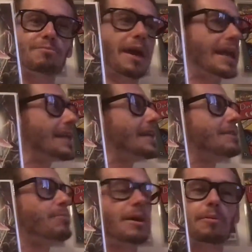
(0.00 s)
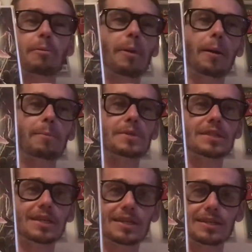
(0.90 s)
painted by my mum
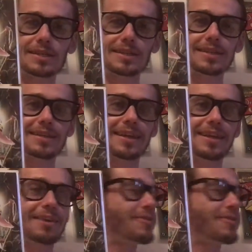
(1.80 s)
to give